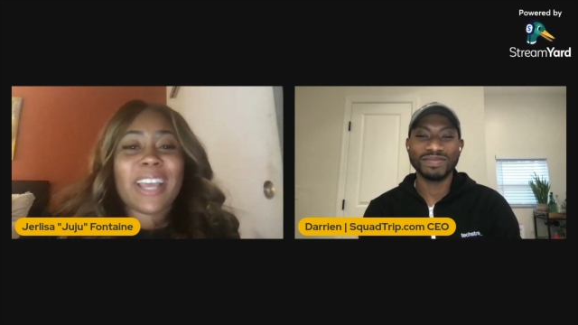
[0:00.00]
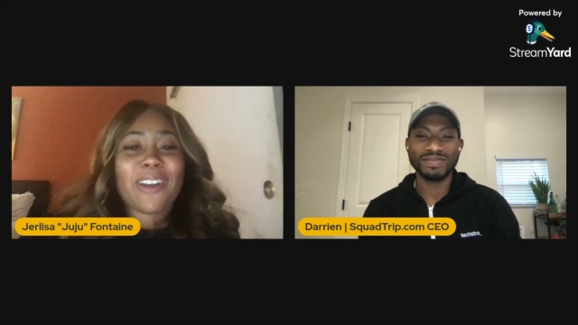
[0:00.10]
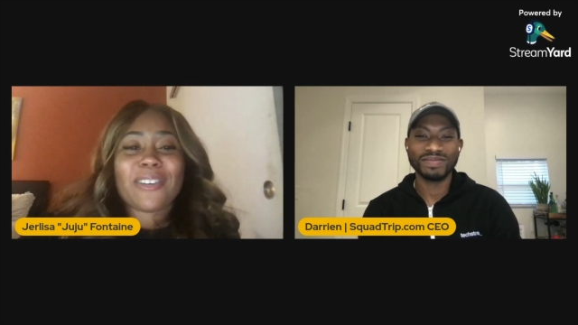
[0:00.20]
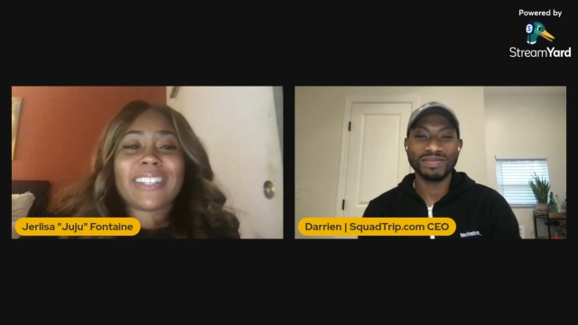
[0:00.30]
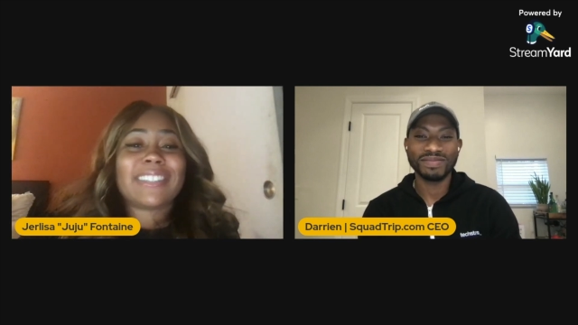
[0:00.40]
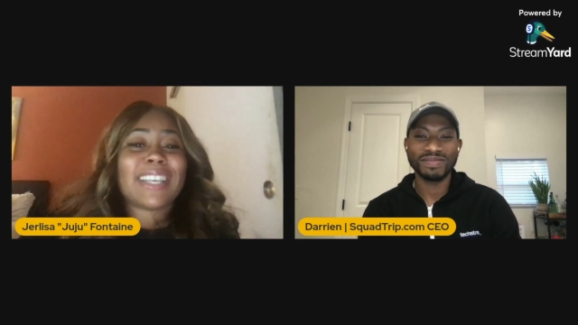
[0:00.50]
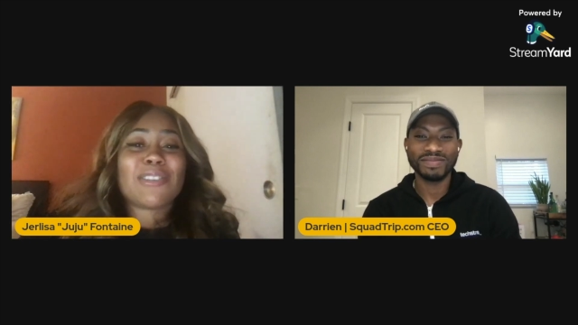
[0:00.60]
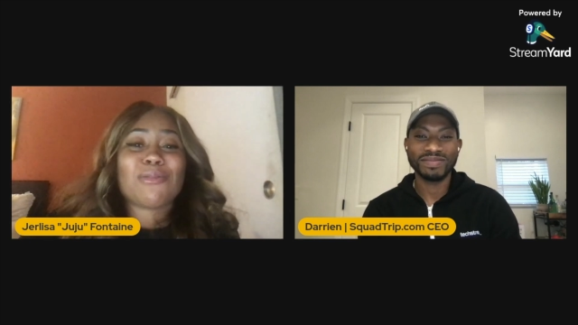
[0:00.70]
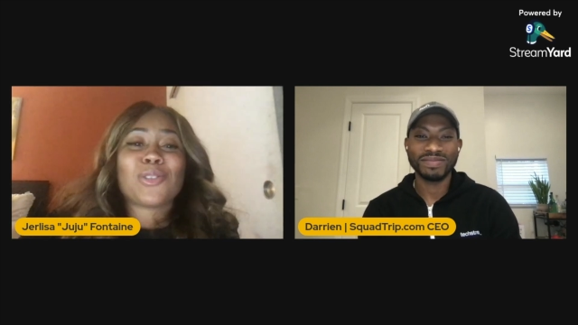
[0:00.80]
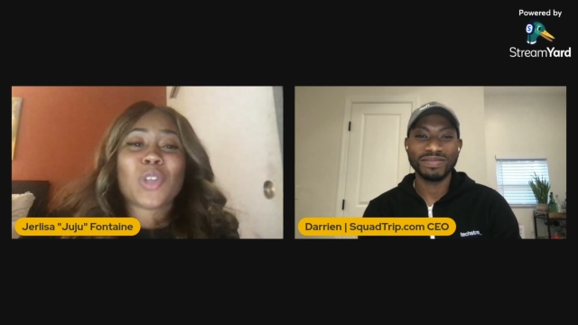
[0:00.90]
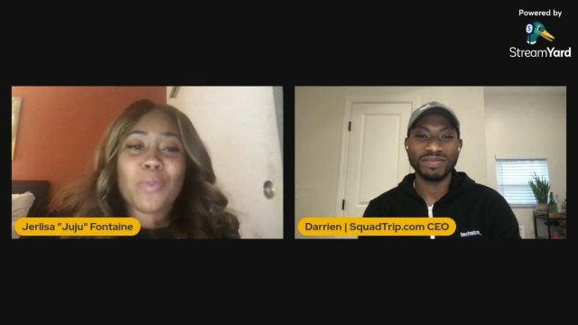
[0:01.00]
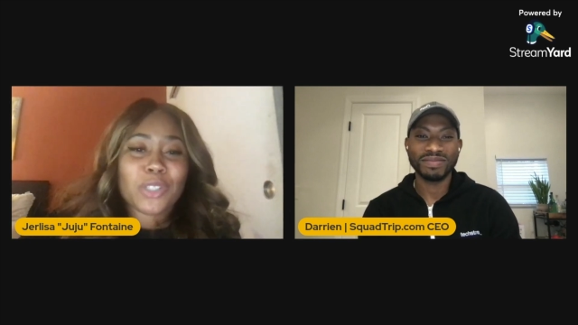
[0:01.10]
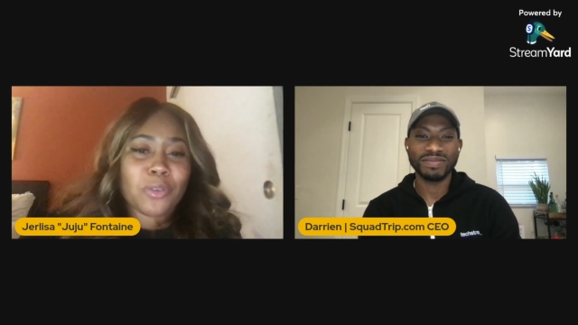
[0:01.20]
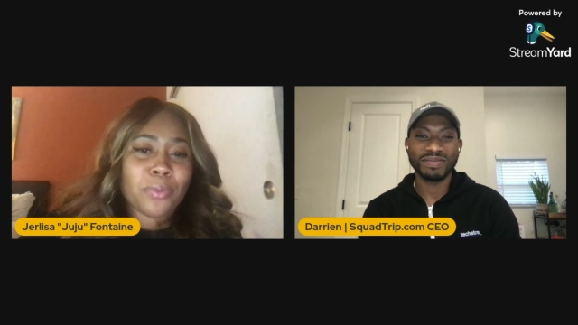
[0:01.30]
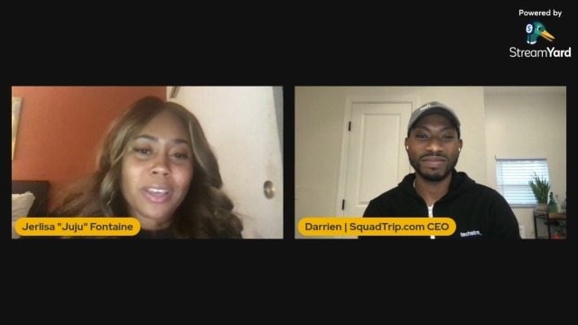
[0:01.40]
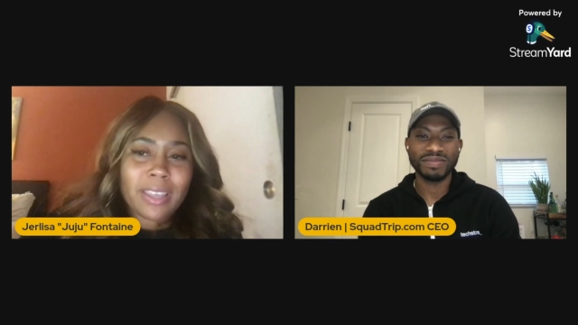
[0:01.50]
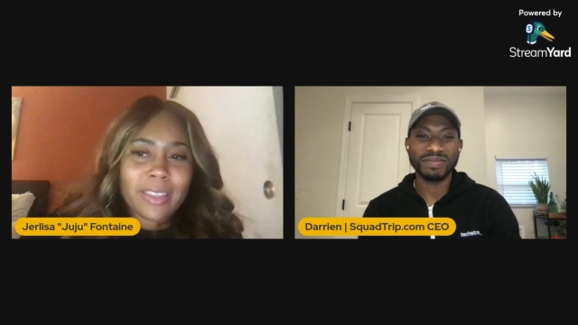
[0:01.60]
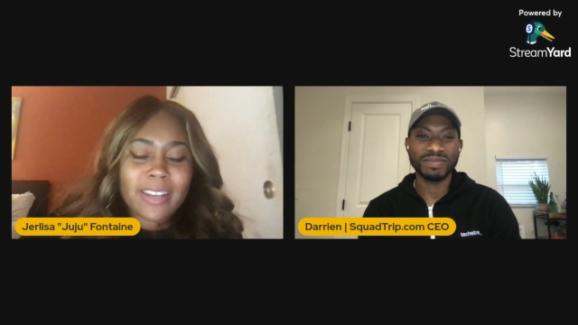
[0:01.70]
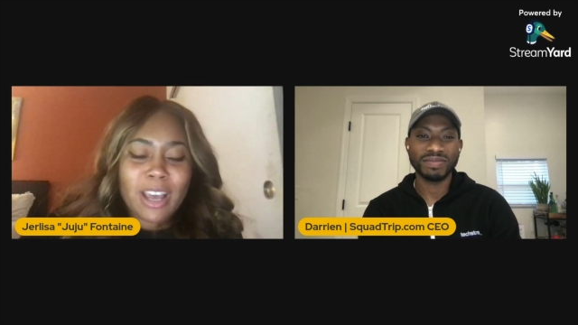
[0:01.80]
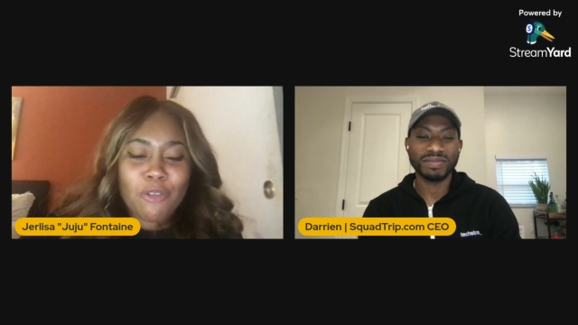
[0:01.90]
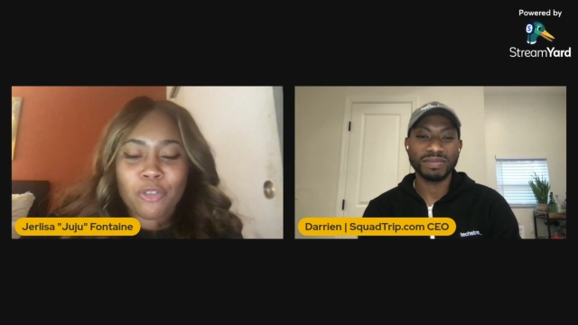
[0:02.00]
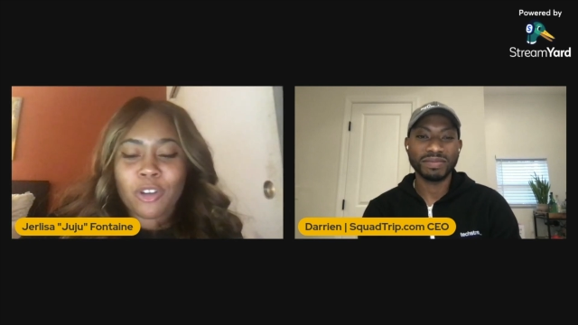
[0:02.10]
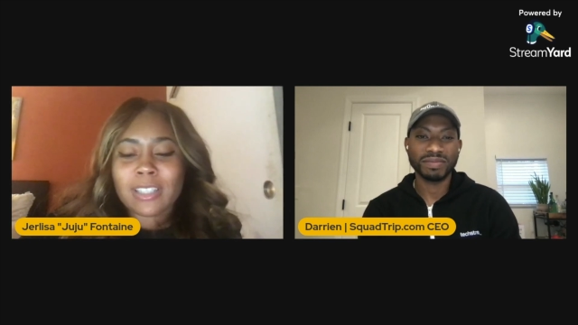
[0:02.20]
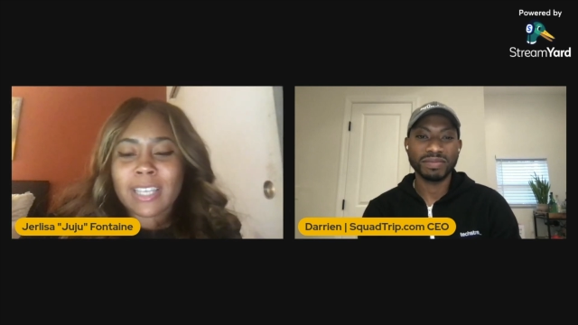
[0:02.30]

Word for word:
Speaker 1: Darrien, thank you so much for breaking that down for us.